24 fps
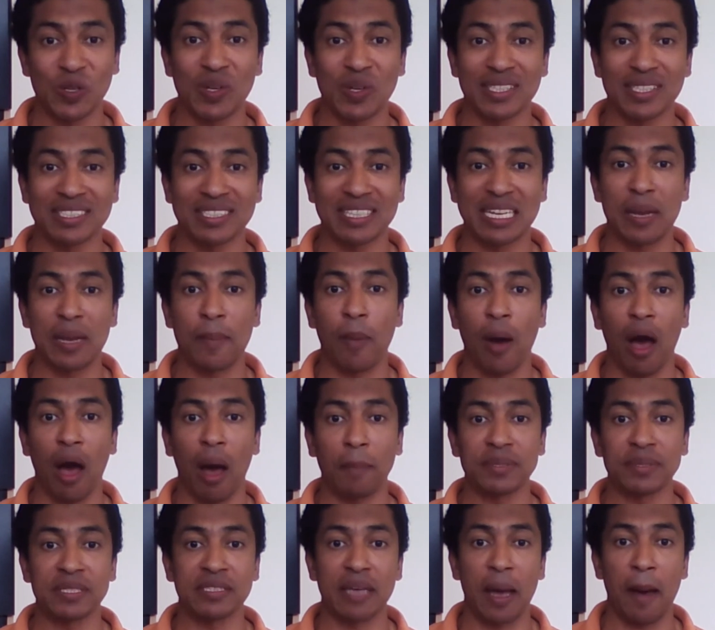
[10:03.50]
as it
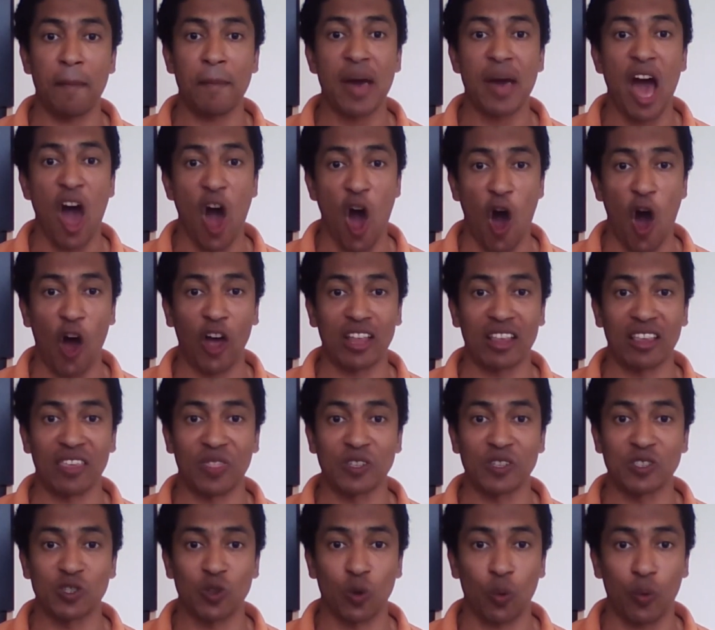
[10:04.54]
pops up on the
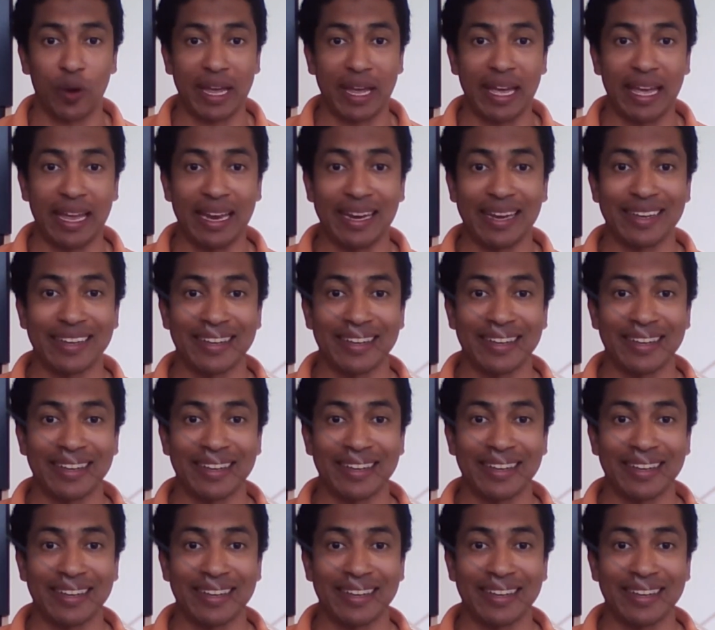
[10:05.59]
screen.